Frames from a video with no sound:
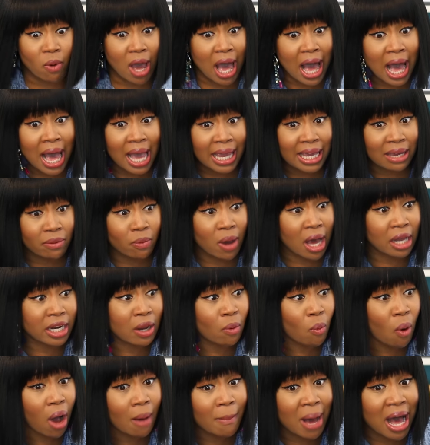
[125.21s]
why he was the
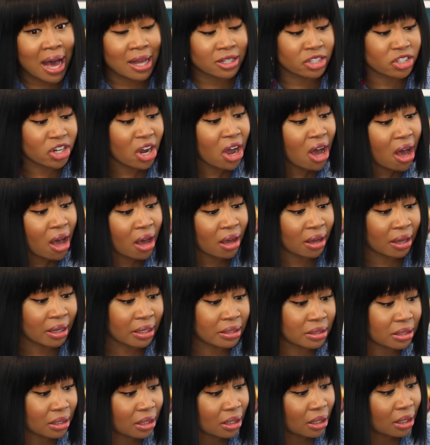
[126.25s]
Walmart
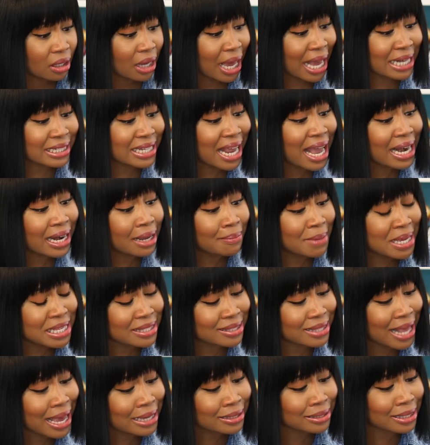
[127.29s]
shirt. I tell him he's
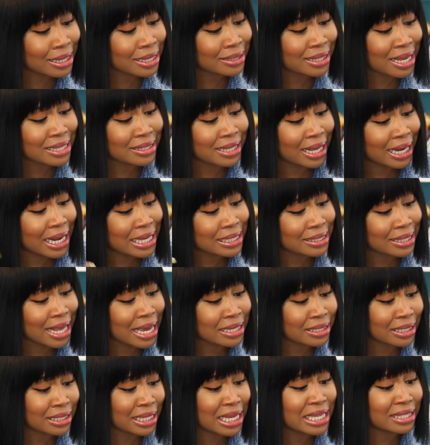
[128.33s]
sexist. I said he's
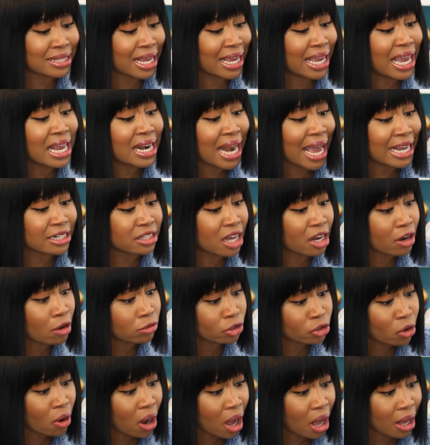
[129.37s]
sexist. He said he like Donald
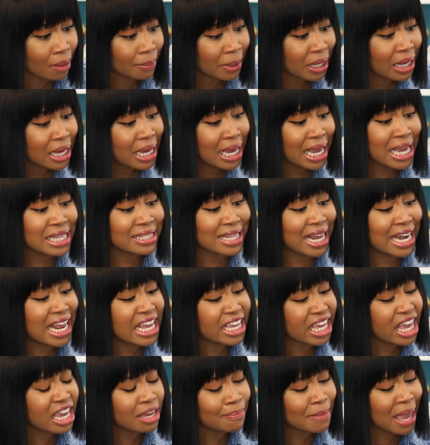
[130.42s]
Trump. He said he
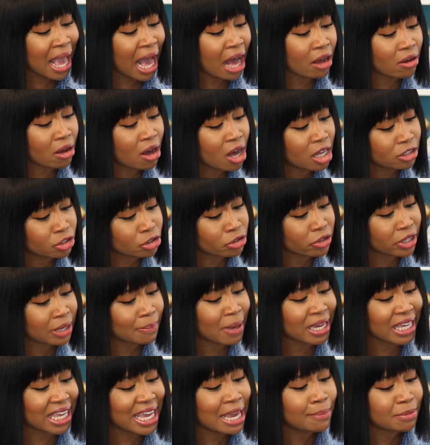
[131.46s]
kicked me out country
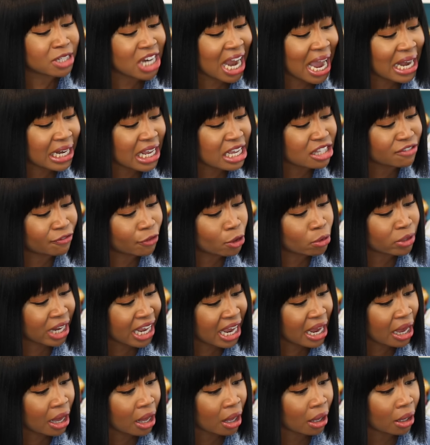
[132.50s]
but keep Chinese food
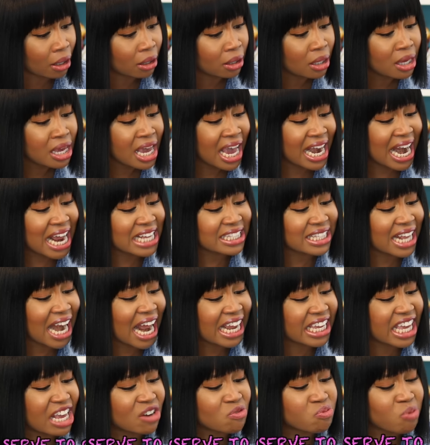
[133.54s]
here. And I said I
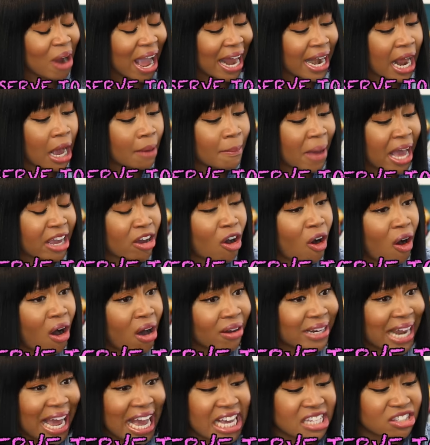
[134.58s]
get right out my car
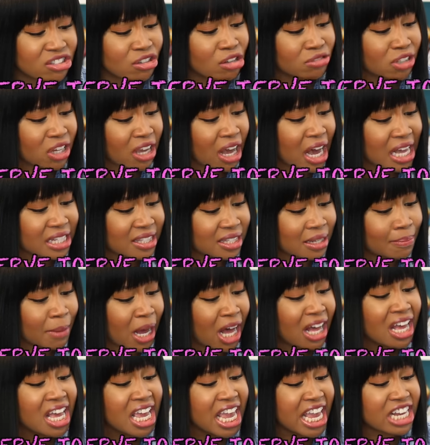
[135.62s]
that I sold to
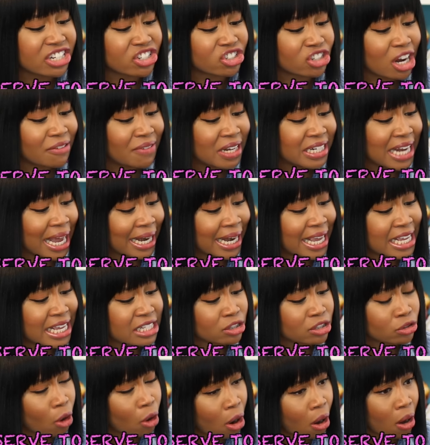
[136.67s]
customer and shove it down his
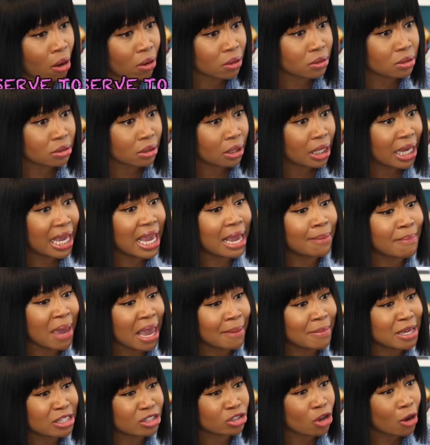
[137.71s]
throat. He made
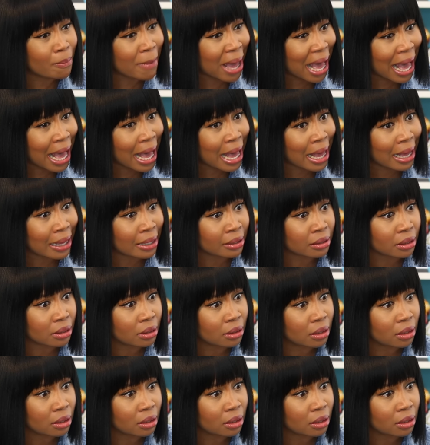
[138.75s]
me so mad.